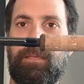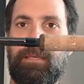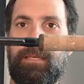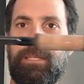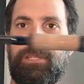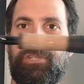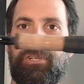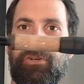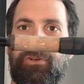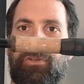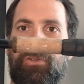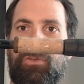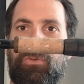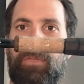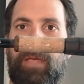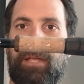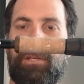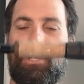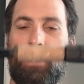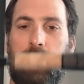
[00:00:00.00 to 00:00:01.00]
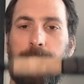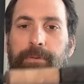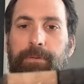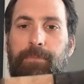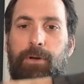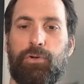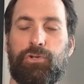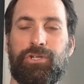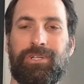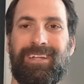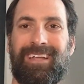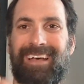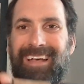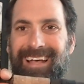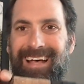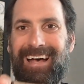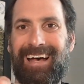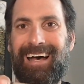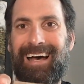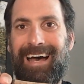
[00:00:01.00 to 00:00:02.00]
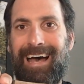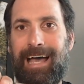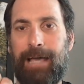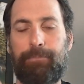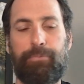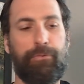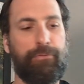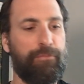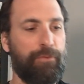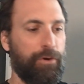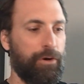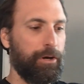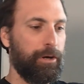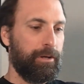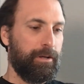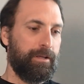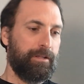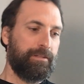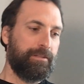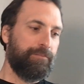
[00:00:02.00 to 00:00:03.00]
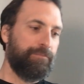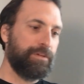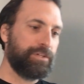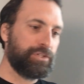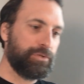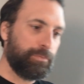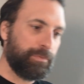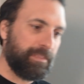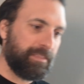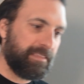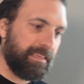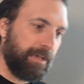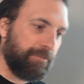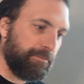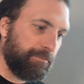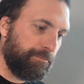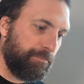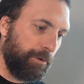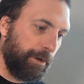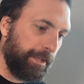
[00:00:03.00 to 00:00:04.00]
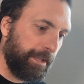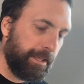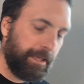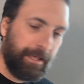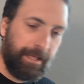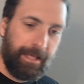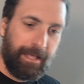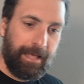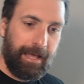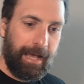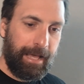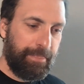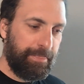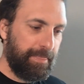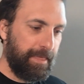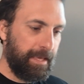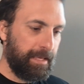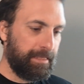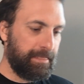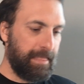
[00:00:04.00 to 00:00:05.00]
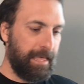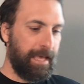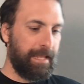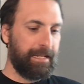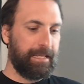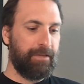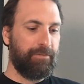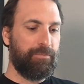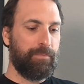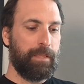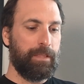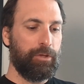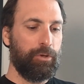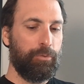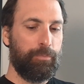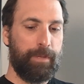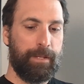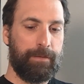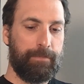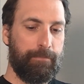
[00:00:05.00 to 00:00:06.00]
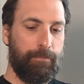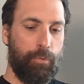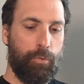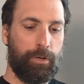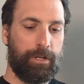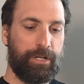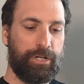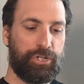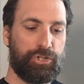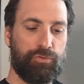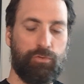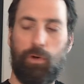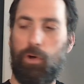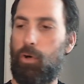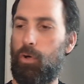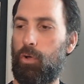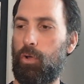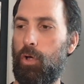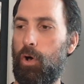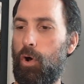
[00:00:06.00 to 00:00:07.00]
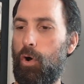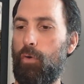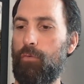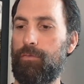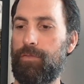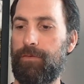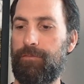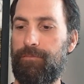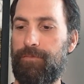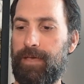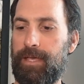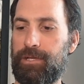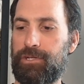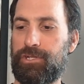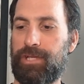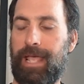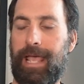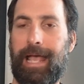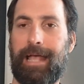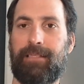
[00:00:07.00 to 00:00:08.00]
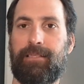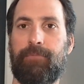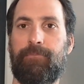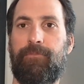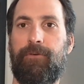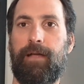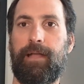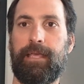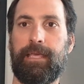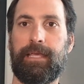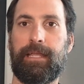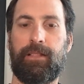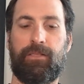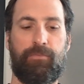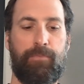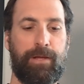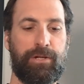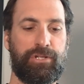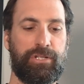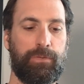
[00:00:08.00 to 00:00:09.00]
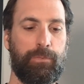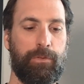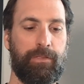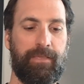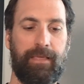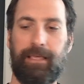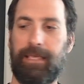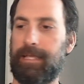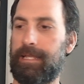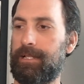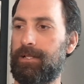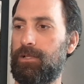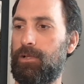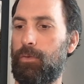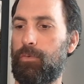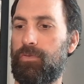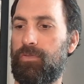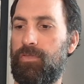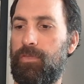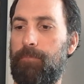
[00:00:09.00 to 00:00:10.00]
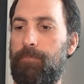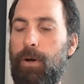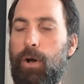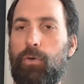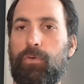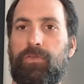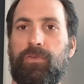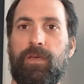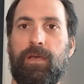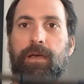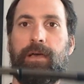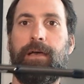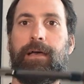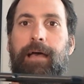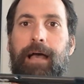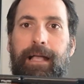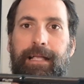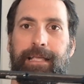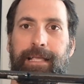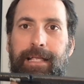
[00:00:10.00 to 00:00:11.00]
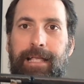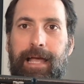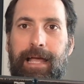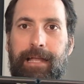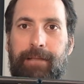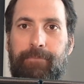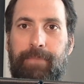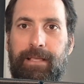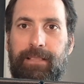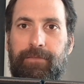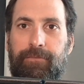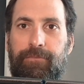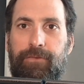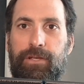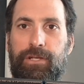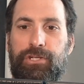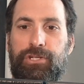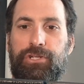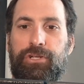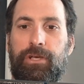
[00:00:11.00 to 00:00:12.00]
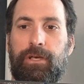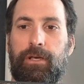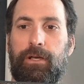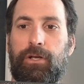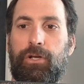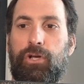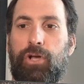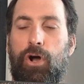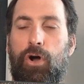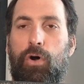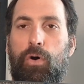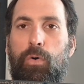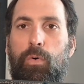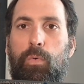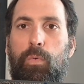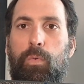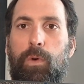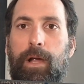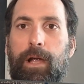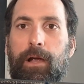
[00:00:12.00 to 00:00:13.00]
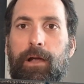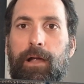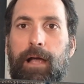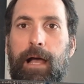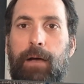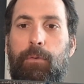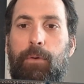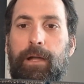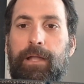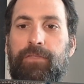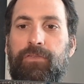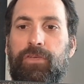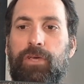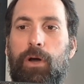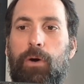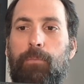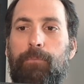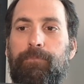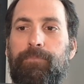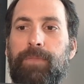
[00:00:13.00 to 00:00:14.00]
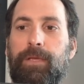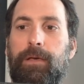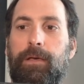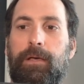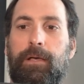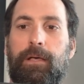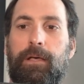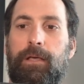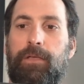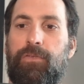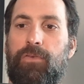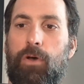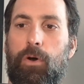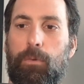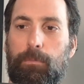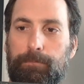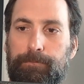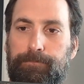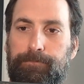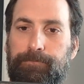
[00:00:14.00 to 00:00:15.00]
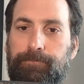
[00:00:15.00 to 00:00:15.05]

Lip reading: easier to do that chopping motion. I prefer to fish it with a 7-foot. I think that it gives me a little bit more control over the fish as I'm fighting it, especially once I get it close to the boat. I can kind of make the fish go where I want it to go. So